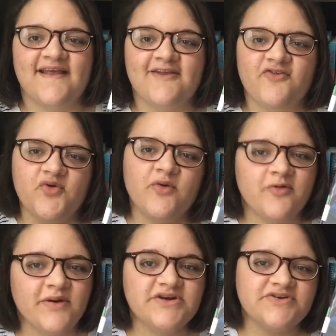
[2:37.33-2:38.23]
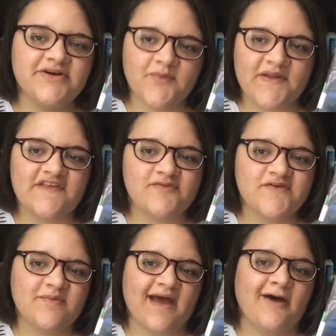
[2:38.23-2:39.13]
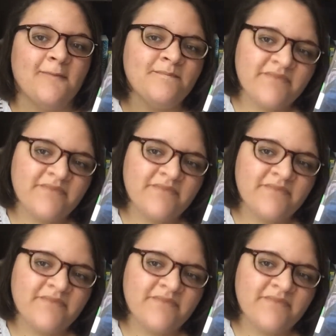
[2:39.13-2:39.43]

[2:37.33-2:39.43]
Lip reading: And if you were wondering what this was about,